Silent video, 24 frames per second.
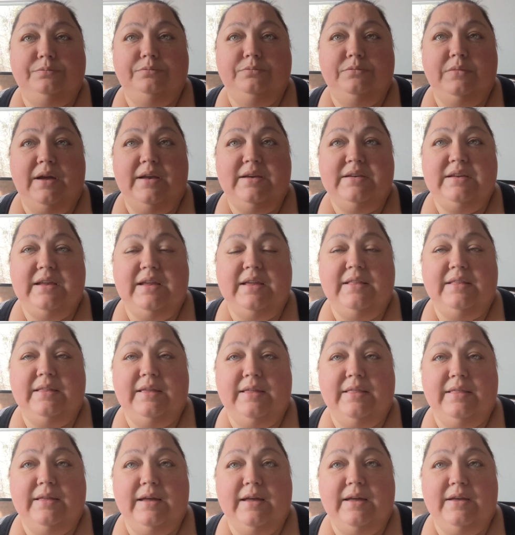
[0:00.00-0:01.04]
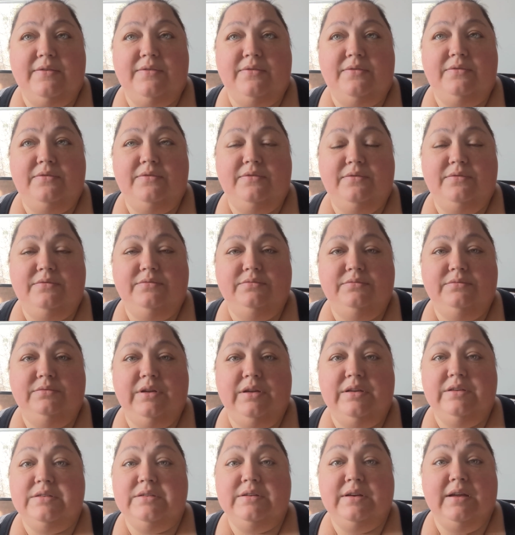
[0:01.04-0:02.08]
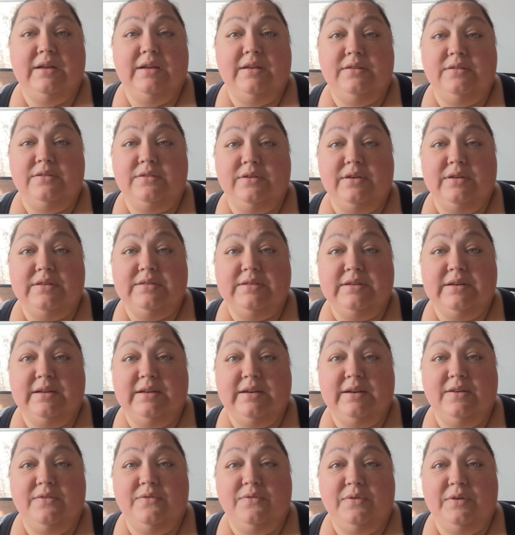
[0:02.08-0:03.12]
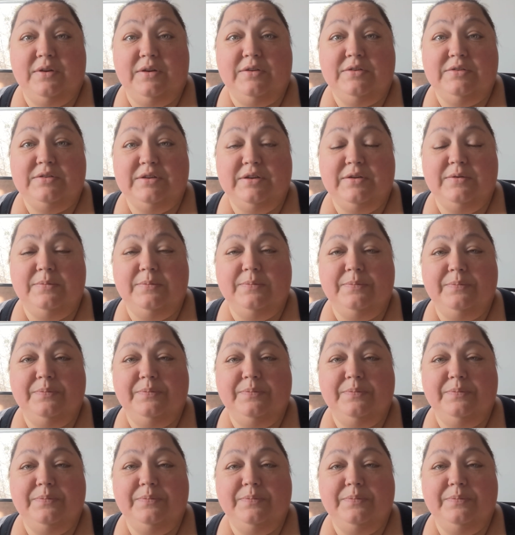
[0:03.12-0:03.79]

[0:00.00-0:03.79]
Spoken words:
my daily life is not interesting enough for YouTube.